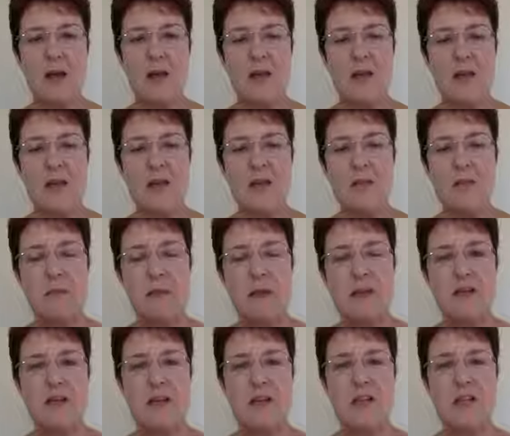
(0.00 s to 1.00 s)
leave a
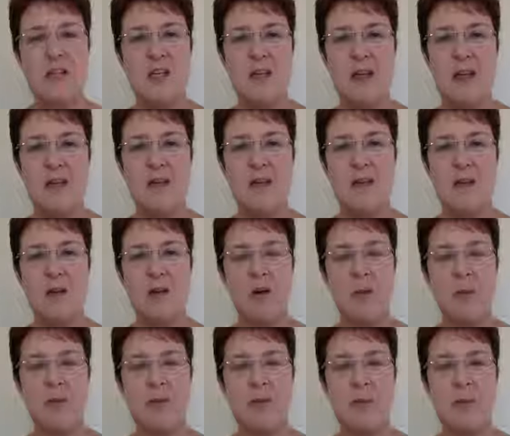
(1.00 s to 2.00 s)
message in the
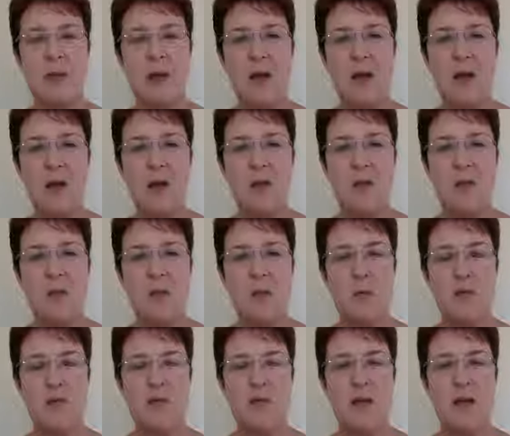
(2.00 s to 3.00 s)
comments below if you
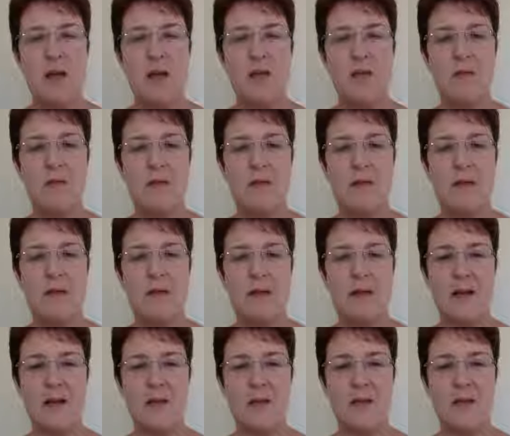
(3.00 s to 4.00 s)
want to have
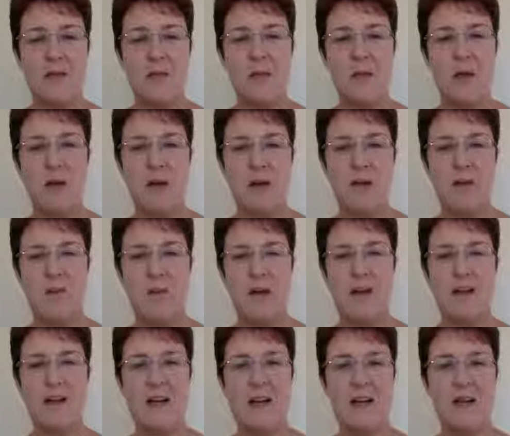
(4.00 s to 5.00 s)
details of where you can
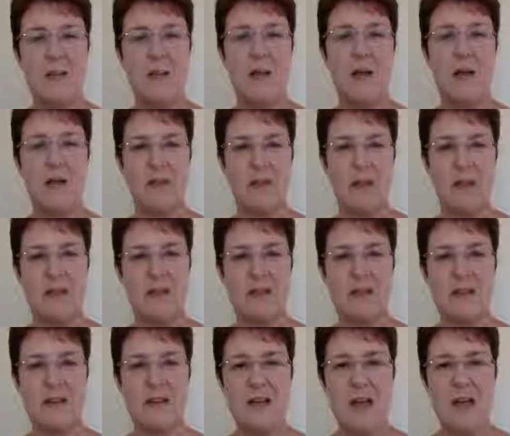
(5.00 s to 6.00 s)
find out about that.
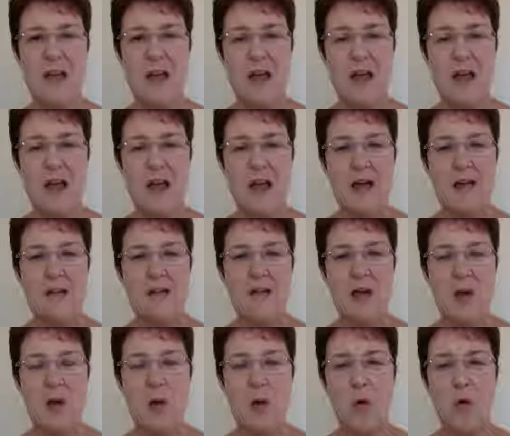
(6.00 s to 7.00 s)

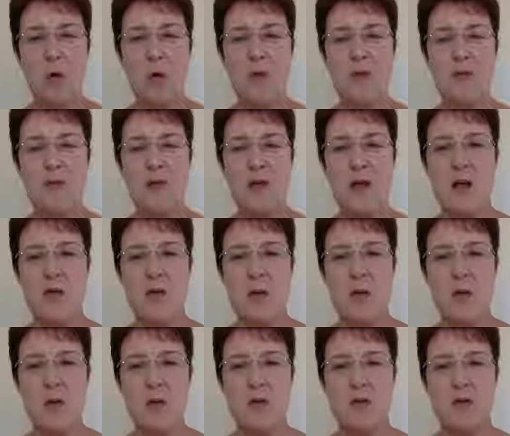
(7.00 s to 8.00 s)
So, and also if you
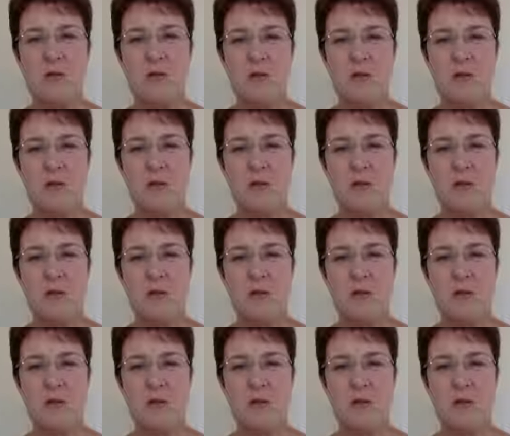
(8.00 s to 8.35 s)
want to